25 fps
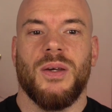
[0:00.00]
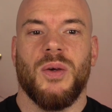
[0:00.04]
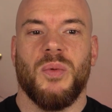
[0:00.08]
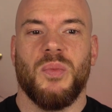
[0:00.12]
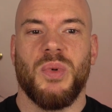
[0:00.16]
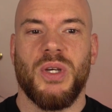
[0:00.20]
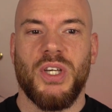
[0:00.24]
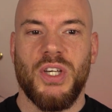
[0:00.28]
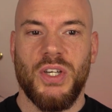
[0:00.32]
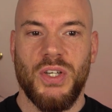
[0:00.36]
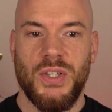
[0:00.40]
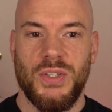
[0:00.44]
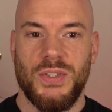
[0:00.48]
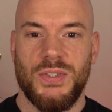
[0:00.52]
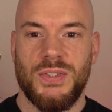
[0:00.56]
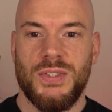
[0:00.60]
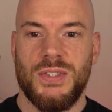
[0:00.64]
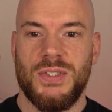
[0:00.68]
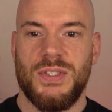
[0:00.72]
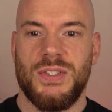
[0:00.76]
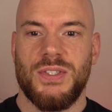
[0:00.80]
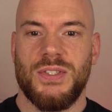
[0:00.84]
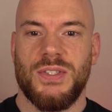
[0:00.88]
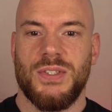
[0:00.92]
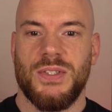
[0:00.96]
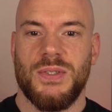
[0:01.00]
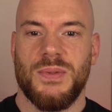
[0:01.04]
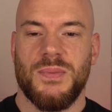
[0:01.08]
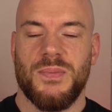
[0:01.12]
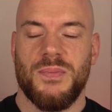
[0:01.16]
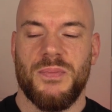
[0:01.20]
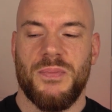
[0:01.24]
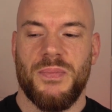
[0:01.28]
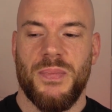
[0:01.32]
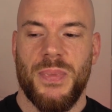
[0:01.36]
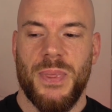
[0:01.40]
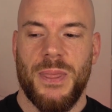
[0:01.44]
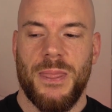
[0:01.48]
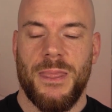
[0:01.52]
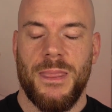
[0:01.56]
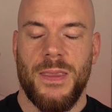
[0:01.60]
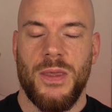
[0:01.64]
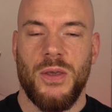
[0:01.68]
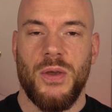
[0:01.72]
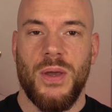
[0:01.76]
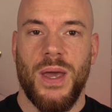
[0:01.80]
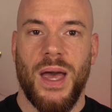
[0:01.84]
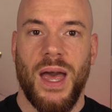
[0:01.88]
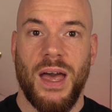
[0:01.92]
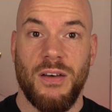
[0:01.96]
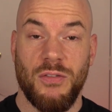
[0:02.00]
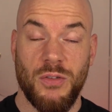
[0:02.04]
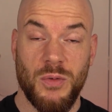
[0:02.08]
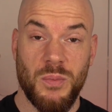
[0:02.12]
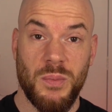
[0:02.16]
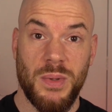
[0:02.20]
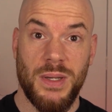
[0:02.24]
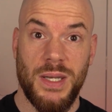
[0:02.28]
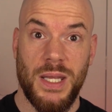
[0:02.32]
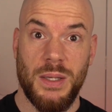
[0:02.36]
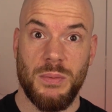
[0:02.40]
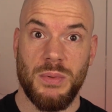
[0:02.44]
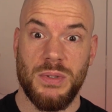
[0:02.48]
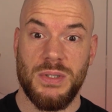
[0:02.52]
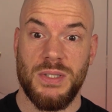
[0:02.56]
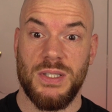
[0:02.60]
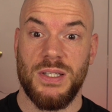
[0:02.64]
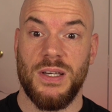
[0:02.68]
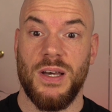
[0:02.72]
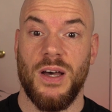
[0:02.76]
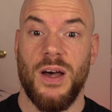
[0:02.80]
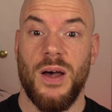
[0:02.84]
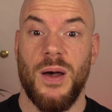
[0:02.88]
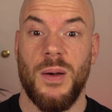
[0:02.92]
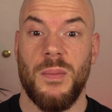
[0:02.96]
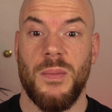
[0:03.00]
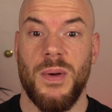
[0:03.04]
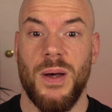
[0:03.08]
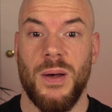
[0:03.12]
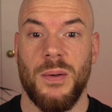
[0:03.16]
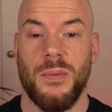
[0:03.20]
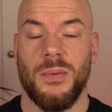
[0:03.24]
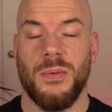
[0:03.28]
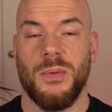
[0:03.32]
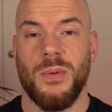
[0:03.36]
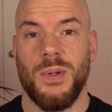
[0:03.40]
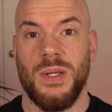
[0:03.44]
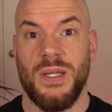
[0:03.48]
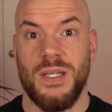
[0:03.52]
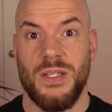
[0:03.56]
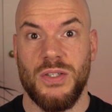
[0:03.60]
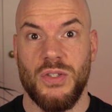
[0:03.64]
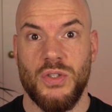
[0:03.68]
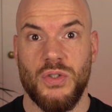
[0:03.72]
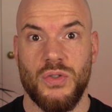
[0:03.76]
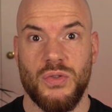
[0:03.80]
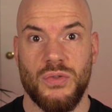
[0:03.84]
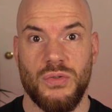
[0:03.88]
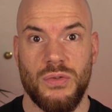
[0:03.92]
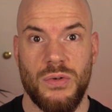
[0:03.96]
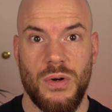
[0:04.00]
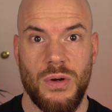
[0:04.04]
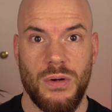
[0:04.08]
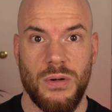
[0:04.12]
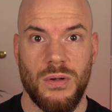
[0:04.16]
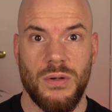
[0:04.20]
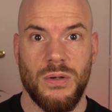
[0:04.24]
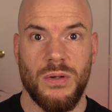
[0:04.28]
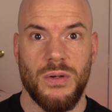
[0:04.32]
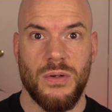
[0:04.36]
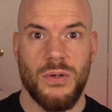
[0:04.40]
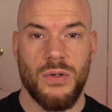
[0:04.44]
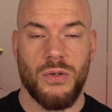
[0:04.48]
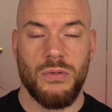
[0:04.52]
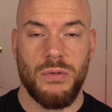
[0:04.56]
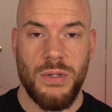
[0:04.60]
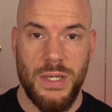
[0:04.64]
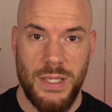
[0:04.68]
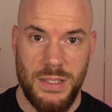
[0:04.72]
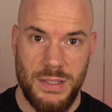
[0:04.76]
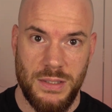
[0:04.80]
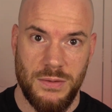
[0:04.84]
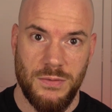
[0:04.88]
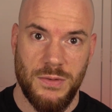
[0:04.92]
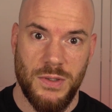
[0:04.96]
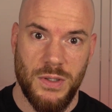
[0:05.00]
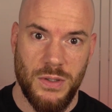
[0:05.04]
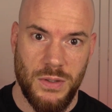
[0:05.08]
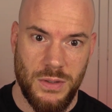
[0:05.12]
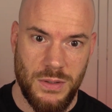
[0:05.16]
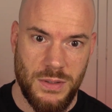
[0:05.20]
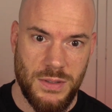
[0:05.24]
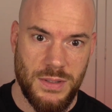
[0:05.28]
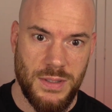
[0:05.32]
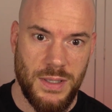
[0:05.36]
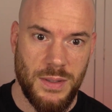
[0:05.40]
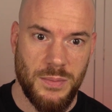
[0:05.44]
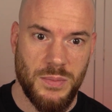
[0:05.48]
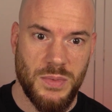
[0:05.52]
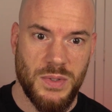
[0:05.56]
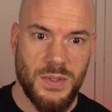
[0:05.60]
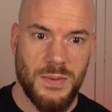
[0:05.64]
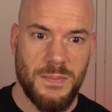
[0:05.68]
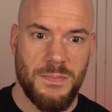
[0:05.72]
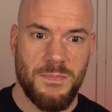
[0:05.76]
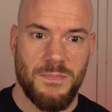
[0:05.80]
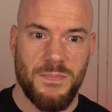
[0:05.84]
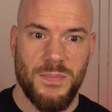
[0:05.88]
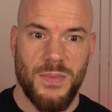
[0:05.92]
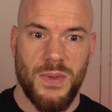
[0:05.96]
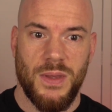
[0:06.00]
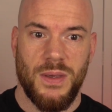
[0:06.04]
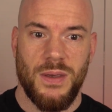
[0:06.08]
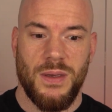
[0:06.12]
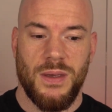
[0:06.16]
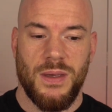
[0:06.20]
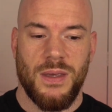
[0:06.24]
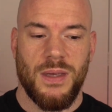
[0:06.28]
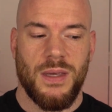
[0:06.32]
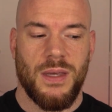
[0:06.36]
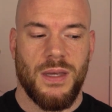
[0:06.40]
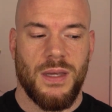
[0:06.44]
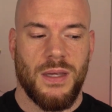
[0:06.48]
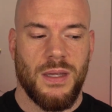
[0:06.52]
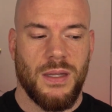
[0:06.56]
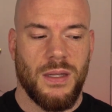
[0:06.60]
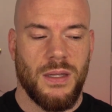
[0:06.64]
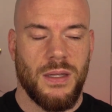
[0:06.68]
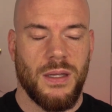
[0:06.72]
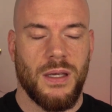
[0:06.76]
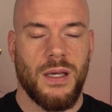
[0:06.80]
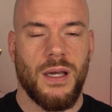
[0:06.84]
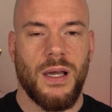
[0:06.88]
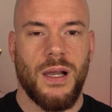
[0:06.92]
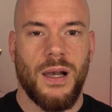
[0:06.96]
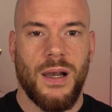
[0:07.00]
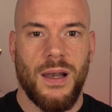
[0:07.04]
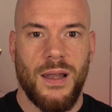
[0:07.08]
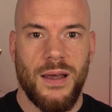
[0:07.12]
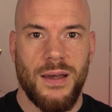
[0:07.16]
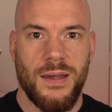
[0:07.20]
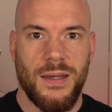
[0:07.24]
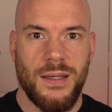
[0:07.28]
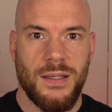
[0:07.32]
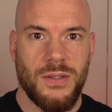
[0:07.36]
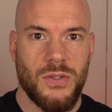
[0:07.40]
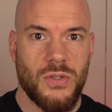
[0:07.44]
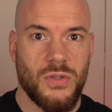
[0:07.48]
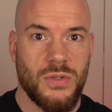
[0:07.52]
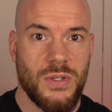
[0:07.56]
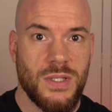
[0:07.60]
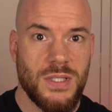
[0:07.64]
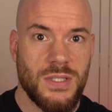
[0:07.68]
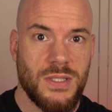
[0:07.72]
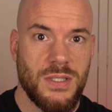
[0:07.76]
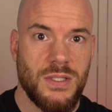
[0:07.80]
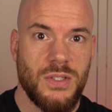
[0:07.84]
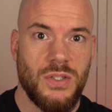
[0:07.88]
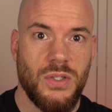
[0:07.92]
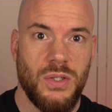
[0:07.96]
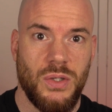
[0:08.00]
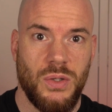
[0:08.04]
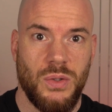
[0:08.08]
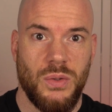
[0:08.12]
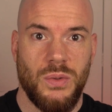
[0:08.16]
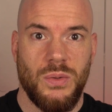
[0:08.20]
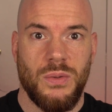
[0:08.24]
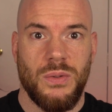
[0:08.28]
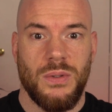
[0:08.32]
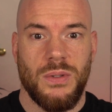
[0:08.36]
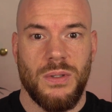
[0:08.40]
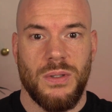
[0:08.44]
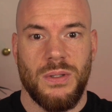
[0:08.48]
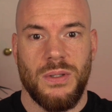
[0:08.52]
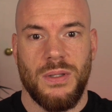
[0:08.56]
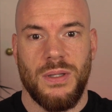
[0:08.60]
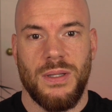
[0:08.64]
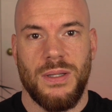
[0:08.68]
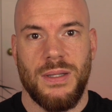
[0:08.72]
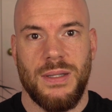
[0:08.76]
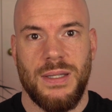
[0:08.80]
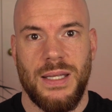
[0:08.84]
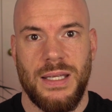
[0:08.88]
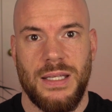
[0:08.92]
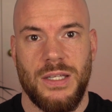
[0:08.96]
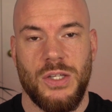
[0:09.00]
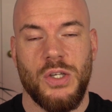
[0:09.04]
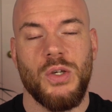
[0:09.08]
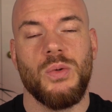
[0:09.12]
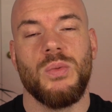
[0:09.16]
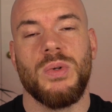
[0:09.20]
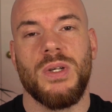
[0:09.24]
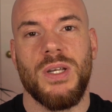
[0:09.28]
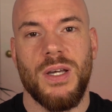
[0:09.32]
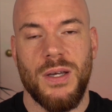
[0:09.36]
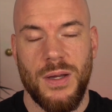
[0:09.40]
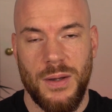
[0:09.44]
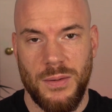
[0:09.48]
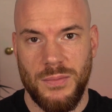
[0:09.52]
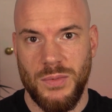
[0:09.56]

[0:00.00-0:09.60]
because you haven't been able to come up with a strong creative concept. The client trusted you that you would